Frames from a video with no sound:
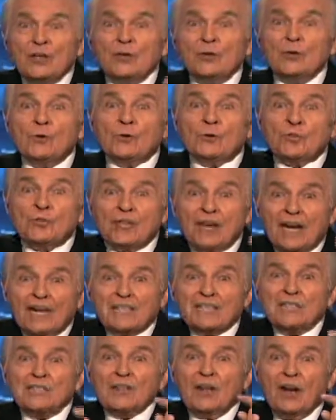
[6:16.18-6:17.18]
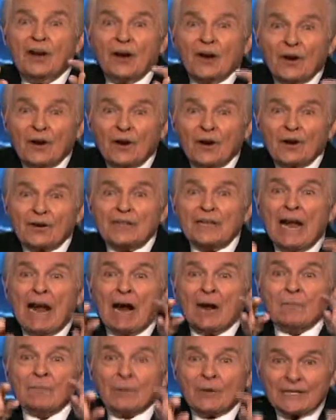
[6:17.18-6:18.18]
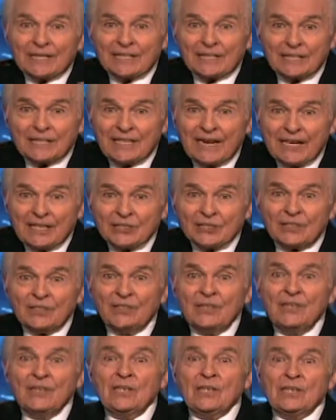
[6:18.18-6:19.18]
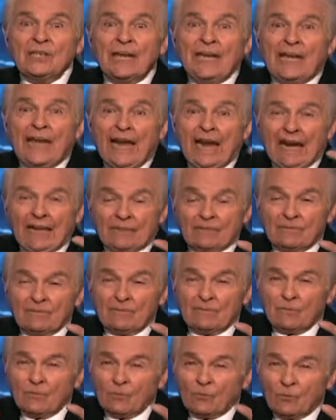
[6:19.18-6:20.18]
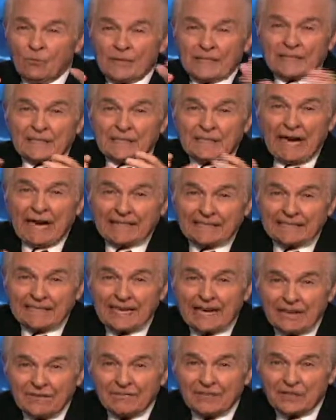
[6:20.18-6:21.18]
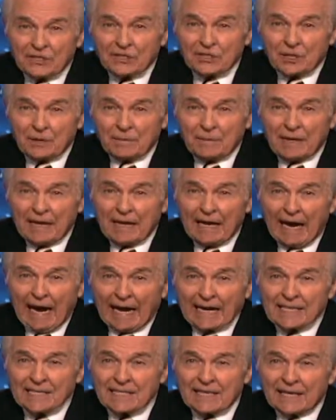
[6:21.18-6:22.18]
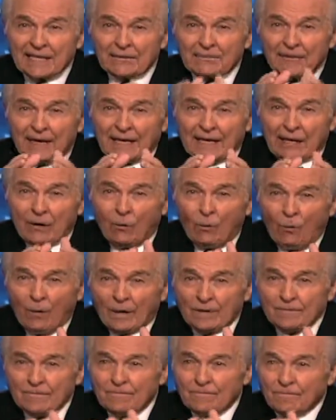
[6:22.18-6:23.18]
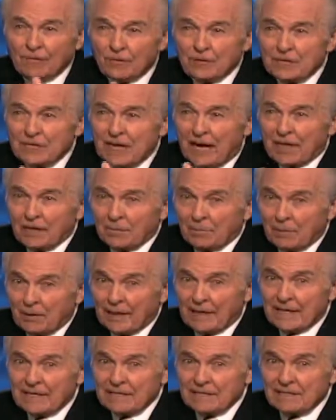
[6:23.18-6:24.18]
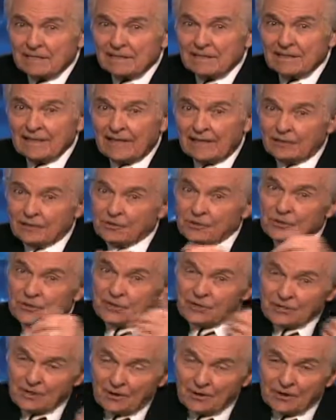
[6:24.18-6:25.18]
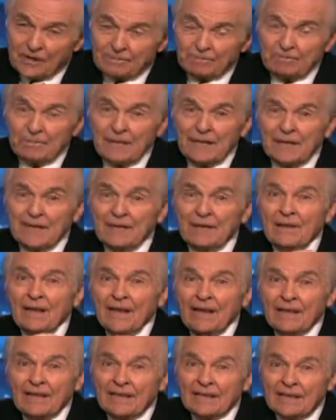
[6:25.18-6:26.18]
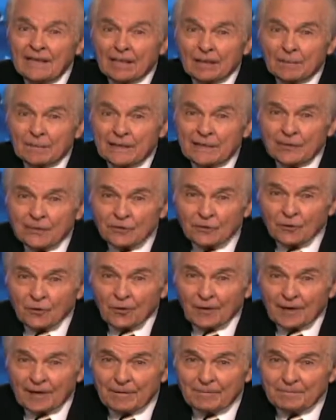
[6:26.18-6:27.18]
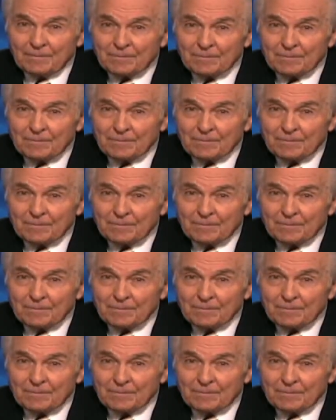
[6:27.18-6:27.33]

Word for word: You just heard our presentation, and when God gave this to me, I said, if I get one verse out of place, and you just heard it, it'll be destroyed.